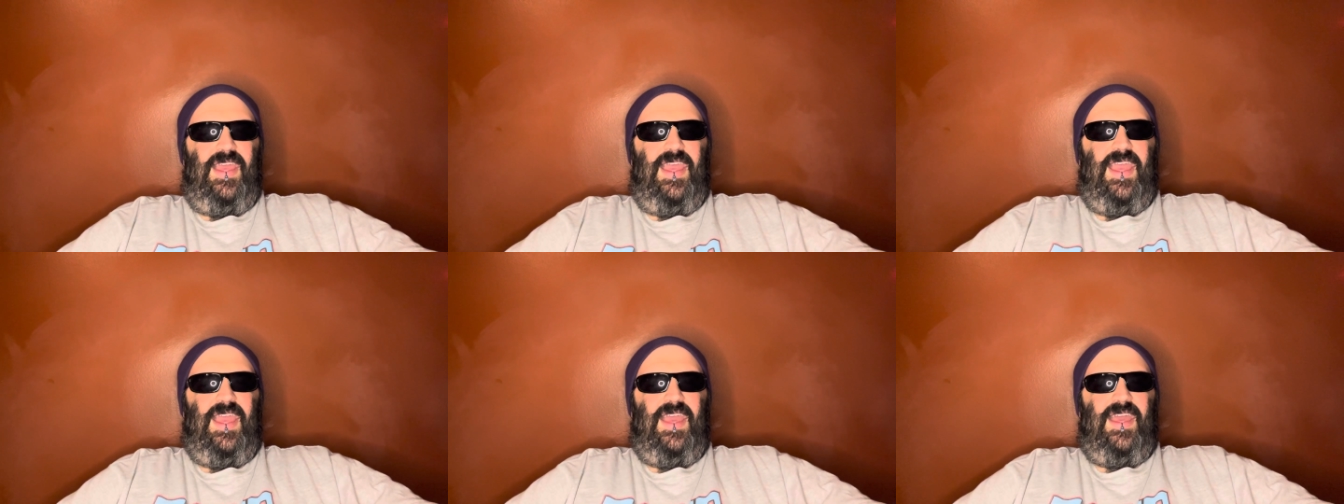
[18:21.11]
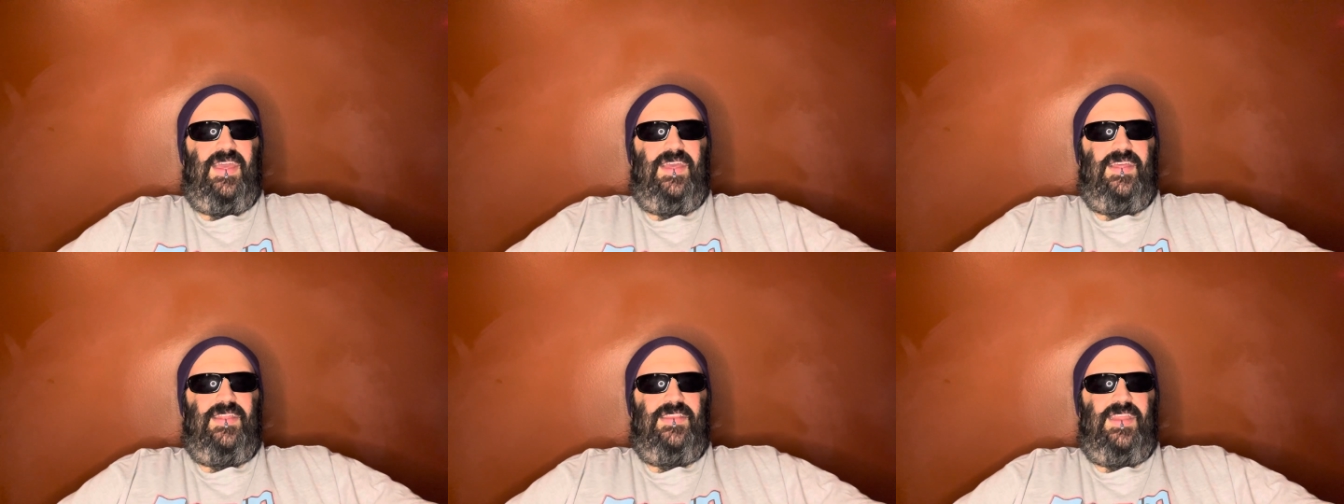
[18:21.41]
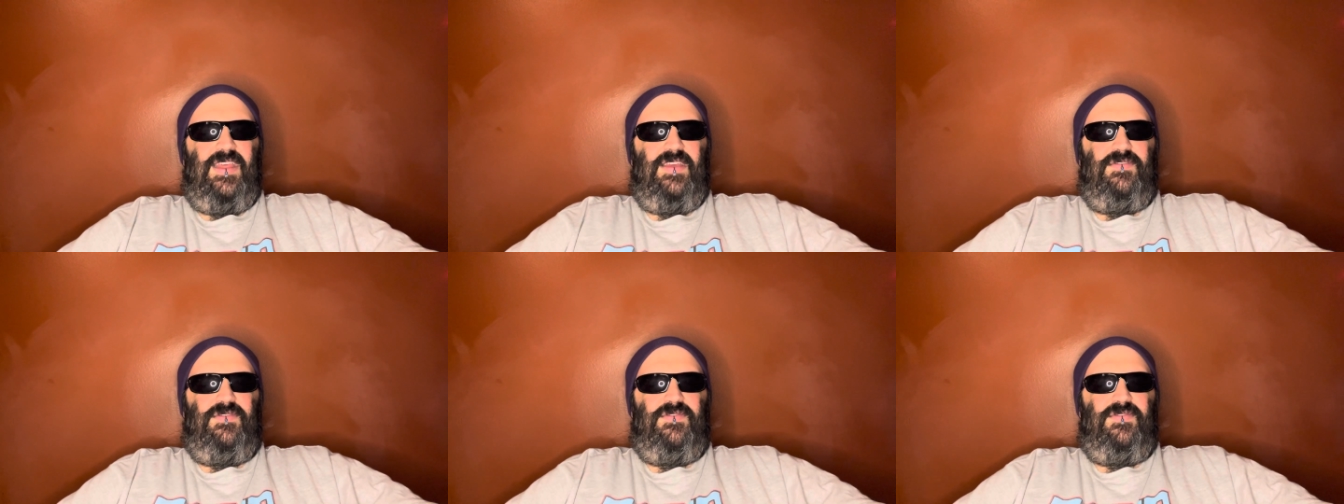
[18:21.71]
And
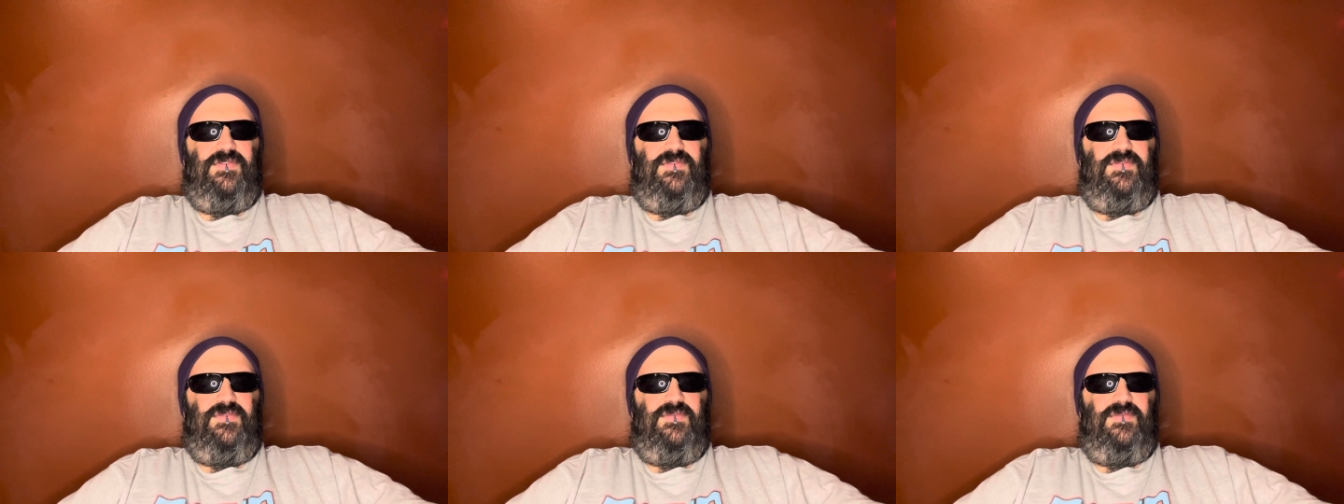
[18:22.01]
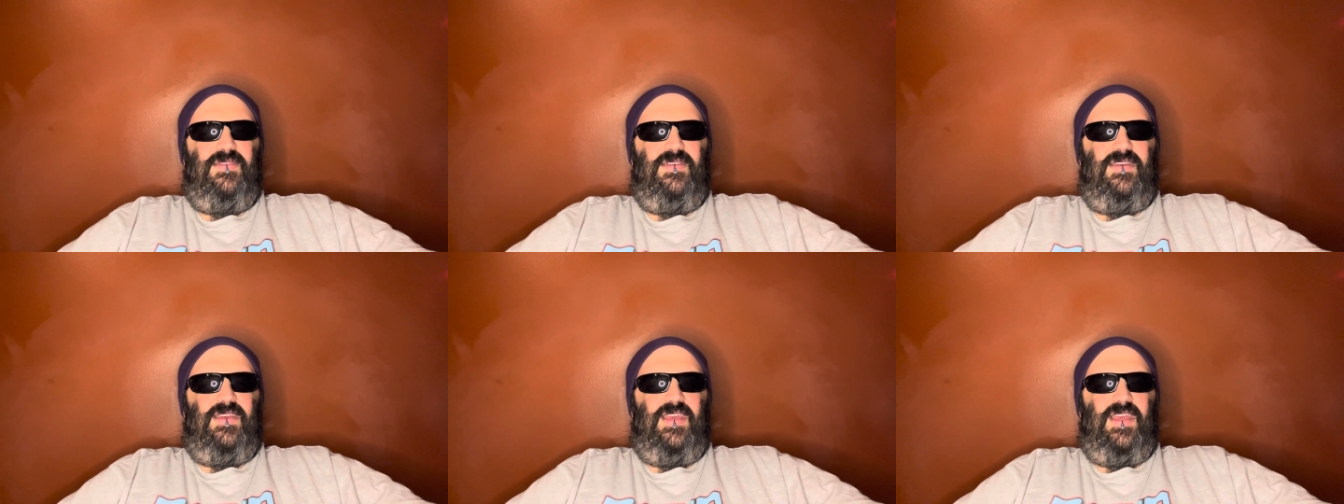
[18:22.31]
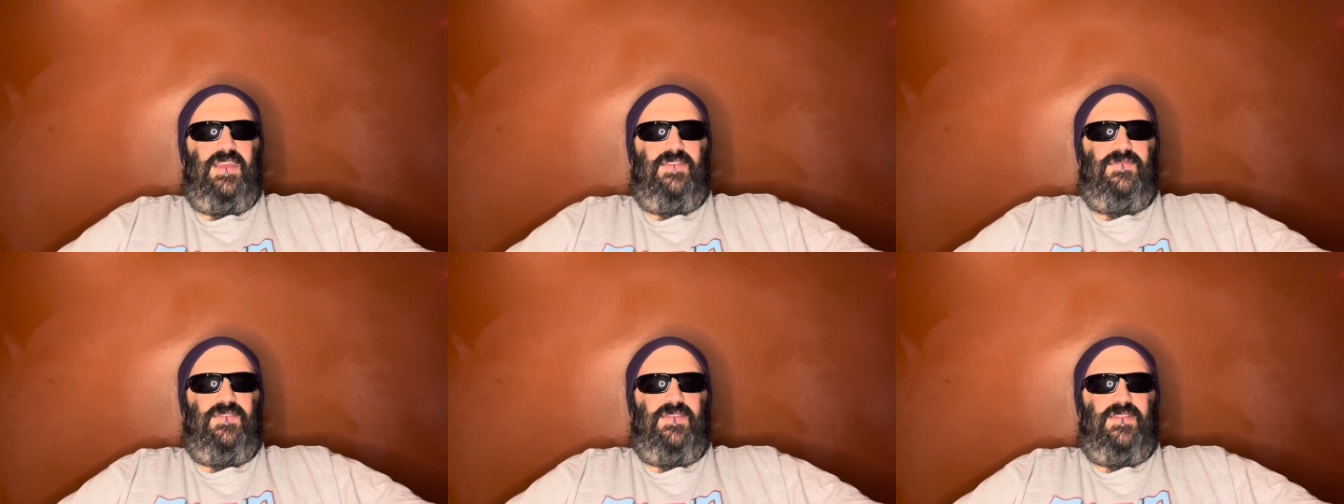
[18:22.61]
if,
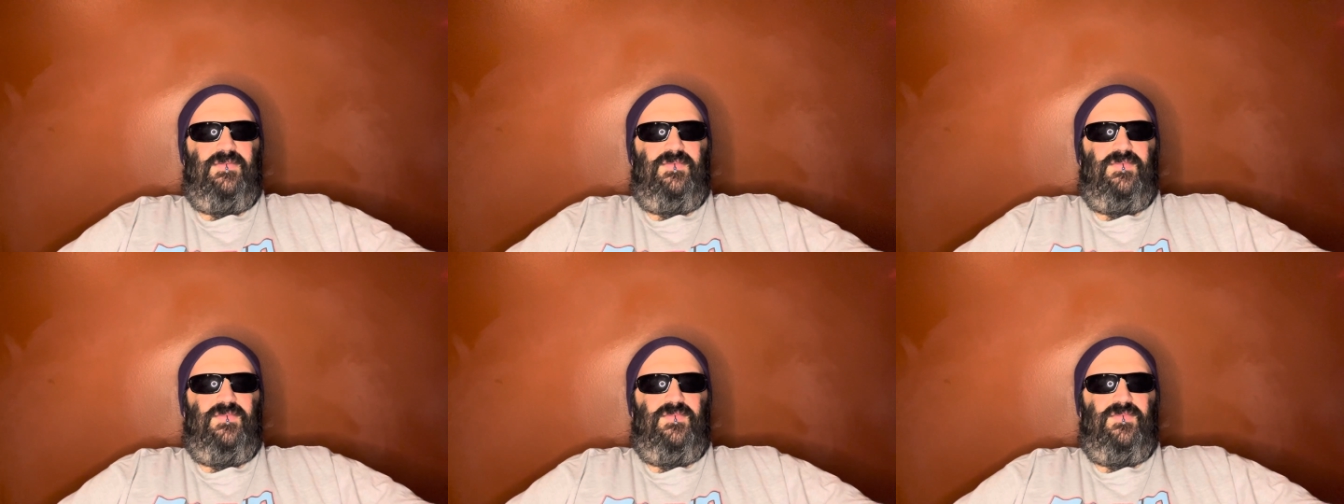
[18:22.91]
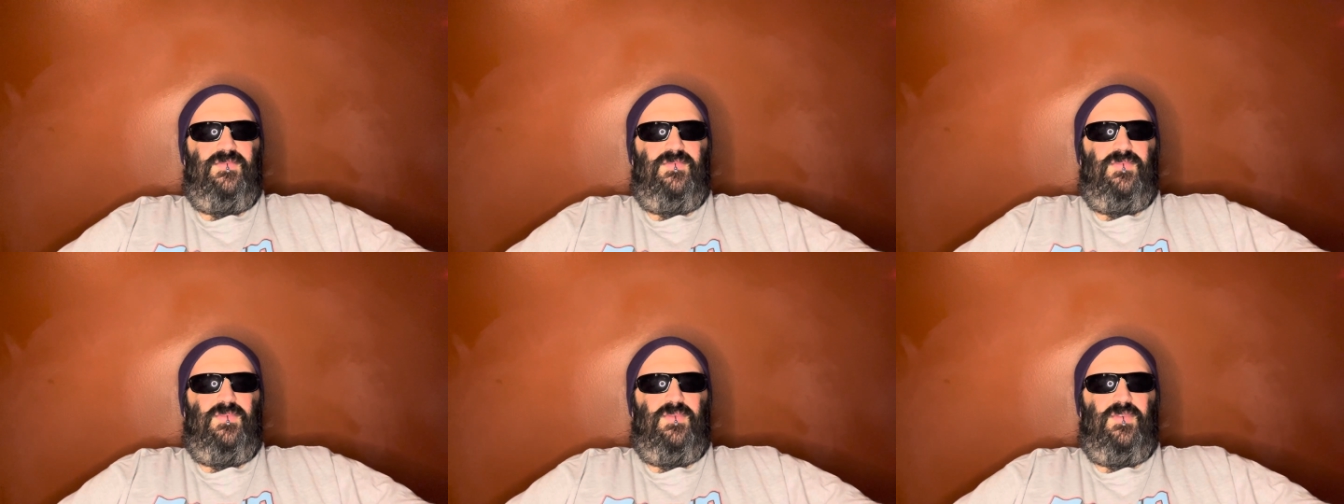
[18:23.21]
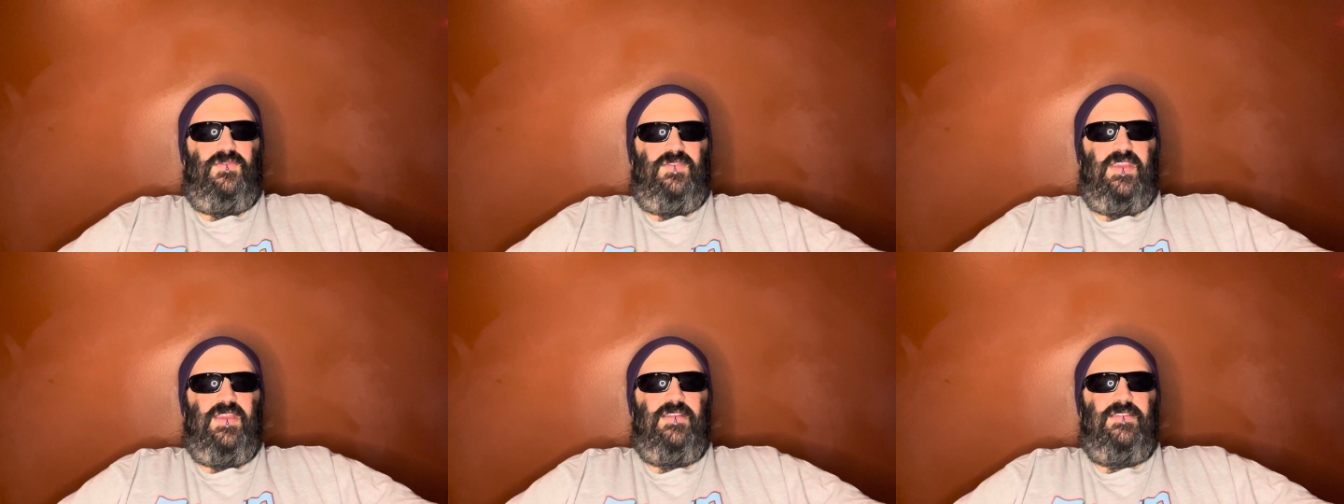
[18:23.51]
if it
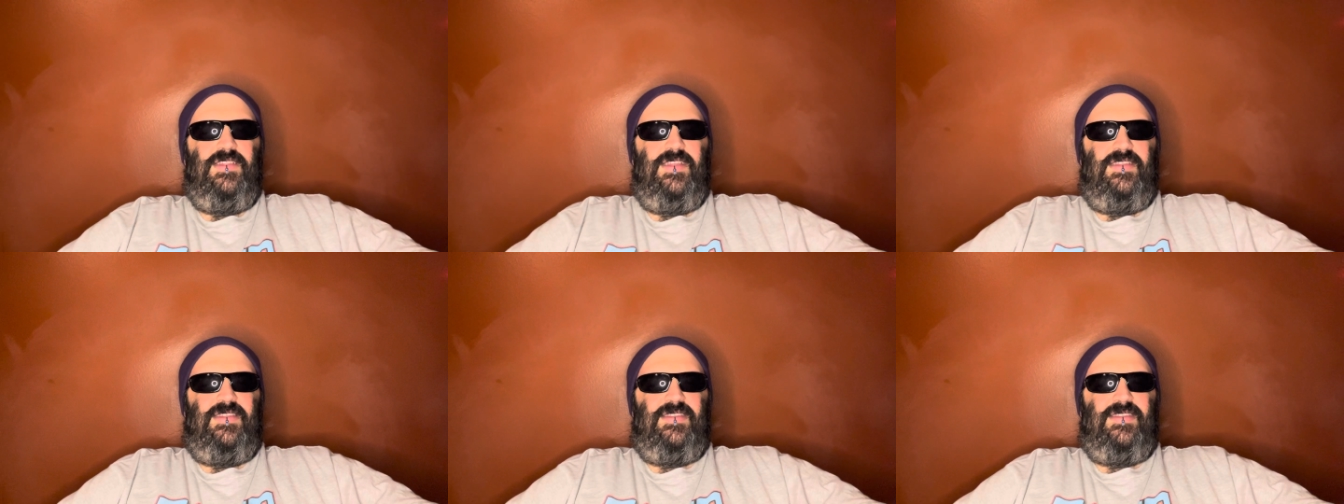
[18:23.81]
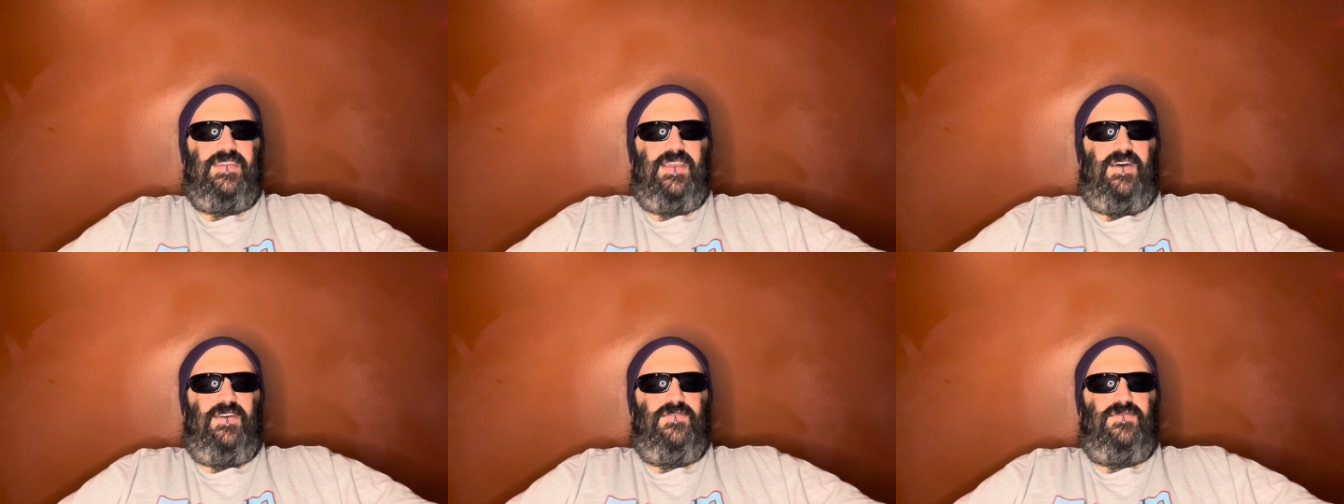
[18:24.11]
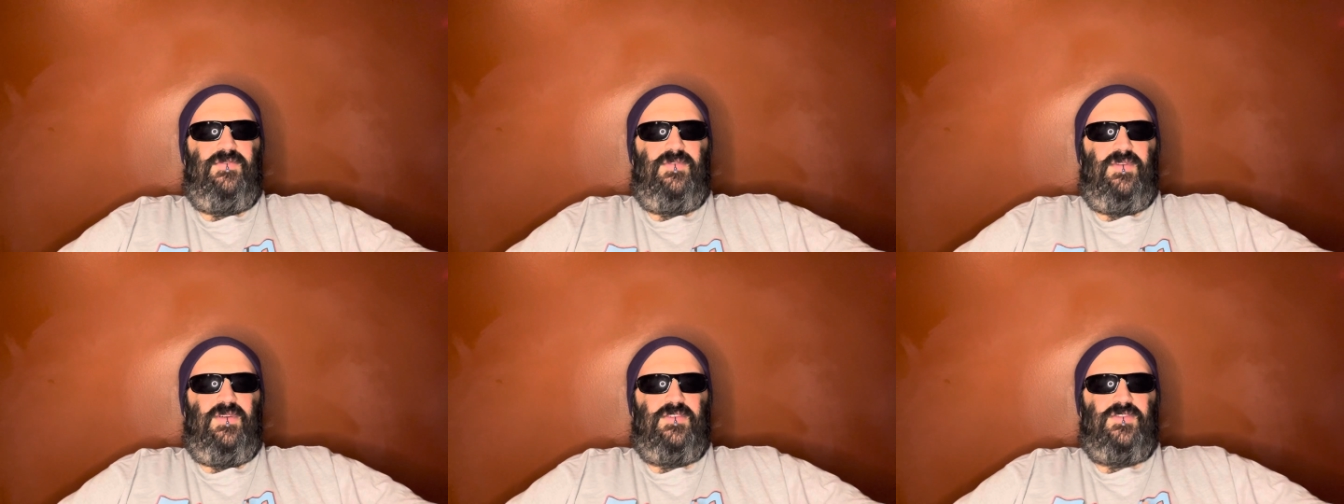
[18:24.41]
revealed
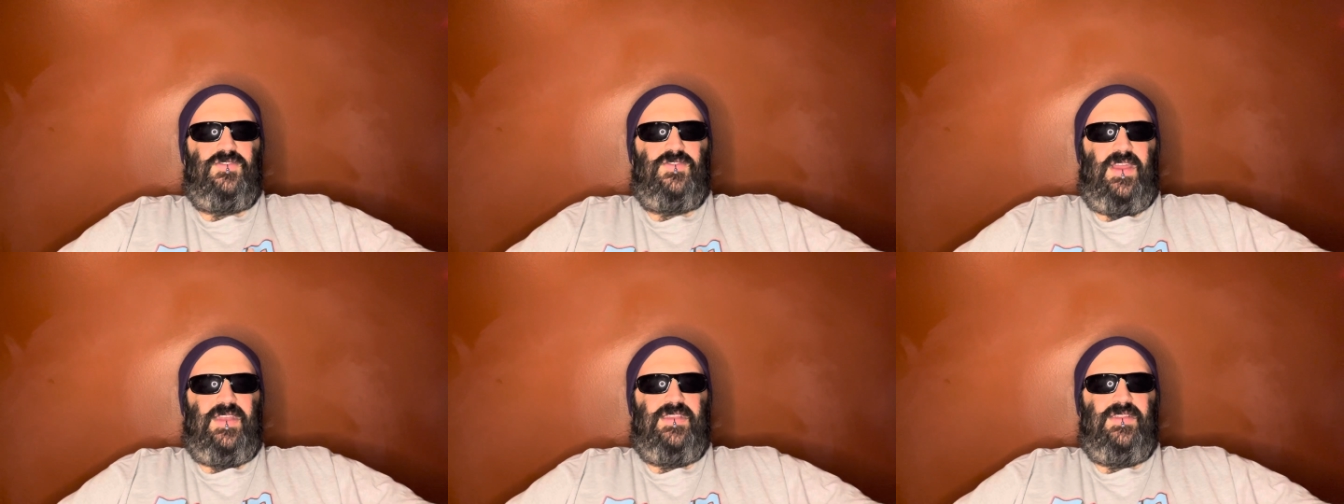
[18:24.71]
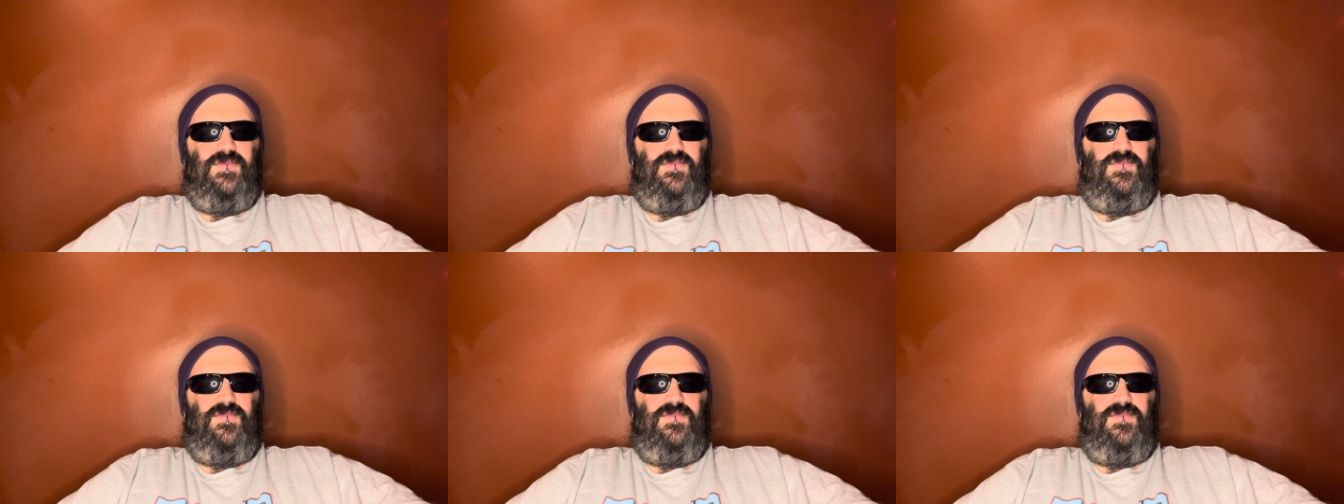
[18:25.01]
itself or tried to